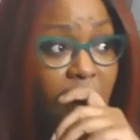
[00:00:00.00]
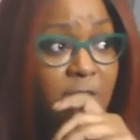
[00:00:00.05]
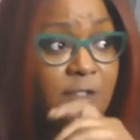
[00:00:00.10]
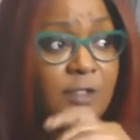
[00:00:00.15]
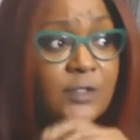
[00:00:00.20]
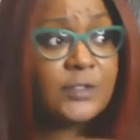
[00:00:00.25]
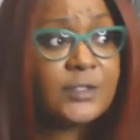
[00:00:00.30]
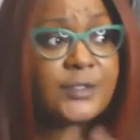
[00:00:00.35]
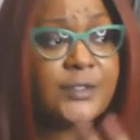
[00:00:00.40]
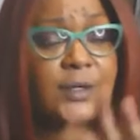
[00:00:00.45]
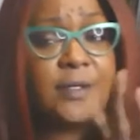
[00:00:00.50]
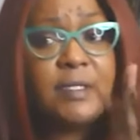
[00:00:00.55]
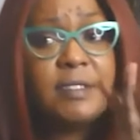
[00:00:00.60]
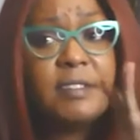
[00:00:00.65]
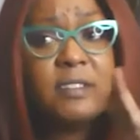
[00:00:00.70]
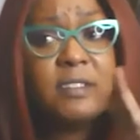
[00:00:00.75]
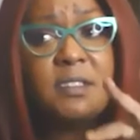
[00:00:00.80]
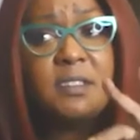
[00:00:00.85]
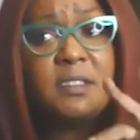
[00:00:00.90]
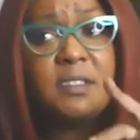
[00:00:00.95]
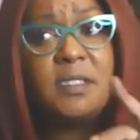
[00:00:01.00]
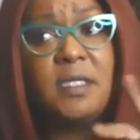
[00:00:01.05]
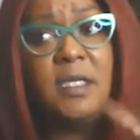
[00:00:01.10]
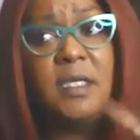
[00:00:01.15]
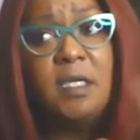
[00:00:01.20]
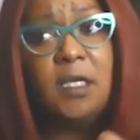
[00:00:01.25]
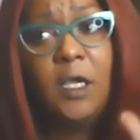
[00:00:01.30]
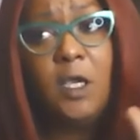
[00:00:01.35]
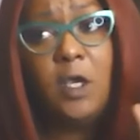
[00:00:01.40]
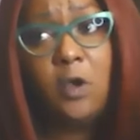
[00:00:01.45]
you're starting to
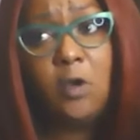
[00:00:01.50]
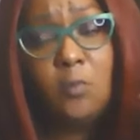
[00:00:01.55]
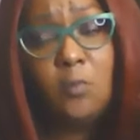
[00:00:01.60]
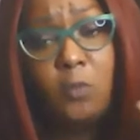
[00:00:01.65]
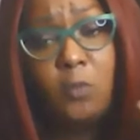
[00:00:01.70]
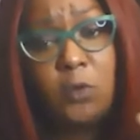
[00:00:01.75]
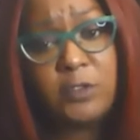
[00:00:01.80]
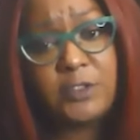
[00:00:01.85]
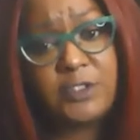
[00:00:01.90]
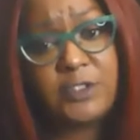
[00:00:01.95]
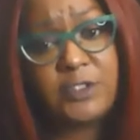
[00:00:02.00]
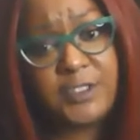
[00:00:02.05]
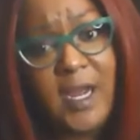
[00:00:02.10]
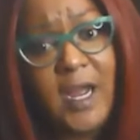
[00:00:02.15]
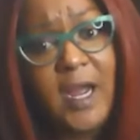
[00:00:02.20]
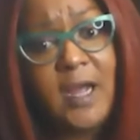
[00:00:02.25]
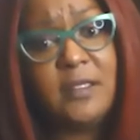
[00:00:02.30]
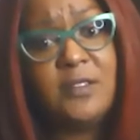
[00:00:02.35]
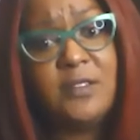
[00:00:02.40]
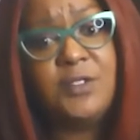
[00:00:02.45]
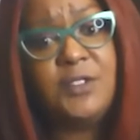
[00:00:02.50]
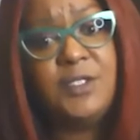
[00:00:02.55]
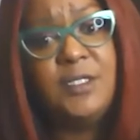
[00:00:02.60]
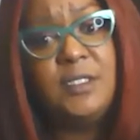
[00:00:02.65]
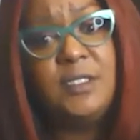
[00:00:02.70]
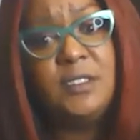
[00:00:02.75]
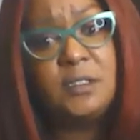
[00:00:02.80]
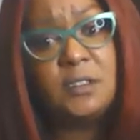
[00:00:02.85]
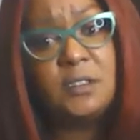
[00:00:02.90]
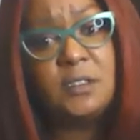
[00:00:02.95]
see more
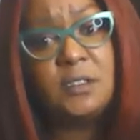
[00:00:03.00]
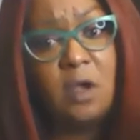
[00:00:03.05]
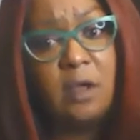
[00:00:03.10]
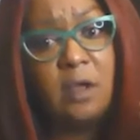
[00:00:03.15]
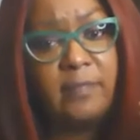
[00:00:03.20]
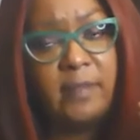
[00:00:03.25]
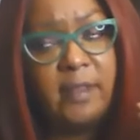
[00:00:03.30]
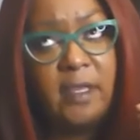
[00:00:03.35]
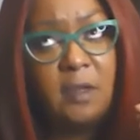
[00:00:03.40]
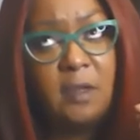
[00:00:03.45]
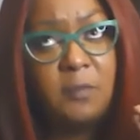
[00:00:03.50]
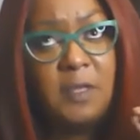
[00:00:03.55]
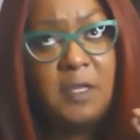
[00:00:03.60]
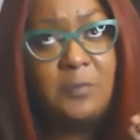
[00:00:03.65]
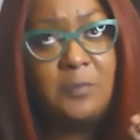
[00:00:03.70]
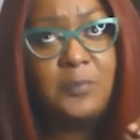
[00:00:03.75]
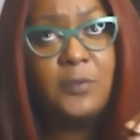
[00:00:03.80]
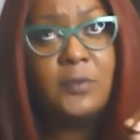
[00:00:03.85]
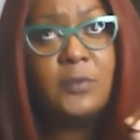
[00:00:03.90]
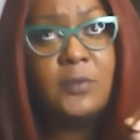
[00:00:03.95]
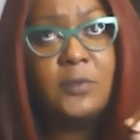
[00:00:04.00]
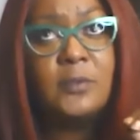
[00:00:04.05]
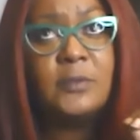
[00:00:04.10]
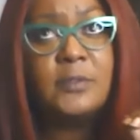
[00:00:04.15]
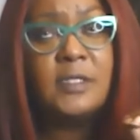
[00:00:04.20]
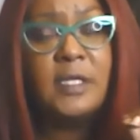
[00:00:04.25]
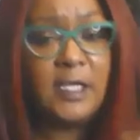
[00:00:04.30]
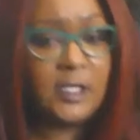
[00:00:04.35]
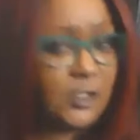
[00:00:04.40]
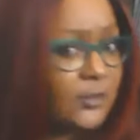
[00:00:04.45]
challenges on like
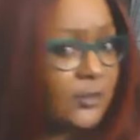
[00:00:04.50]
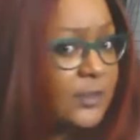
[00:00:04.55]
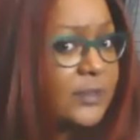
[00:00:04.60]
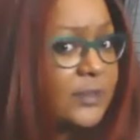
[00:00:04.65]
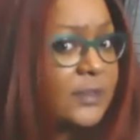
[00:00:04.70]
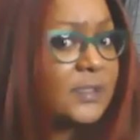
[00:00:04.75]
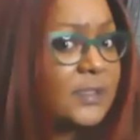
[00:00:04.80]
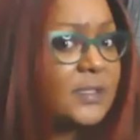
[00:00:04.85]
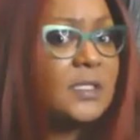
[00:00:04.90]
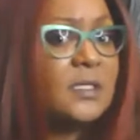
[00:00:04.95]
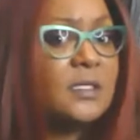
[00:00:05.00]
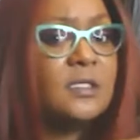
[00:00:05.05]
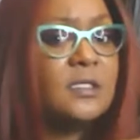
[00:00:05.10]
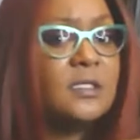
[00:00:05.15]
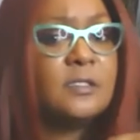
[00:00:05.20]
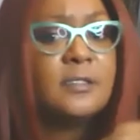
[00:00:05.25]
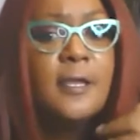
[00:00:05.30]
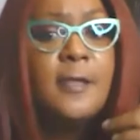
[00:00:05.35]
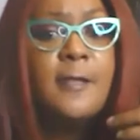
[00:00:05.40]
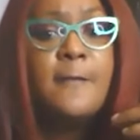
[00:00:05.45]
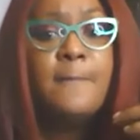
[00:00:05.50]
people's ignorances,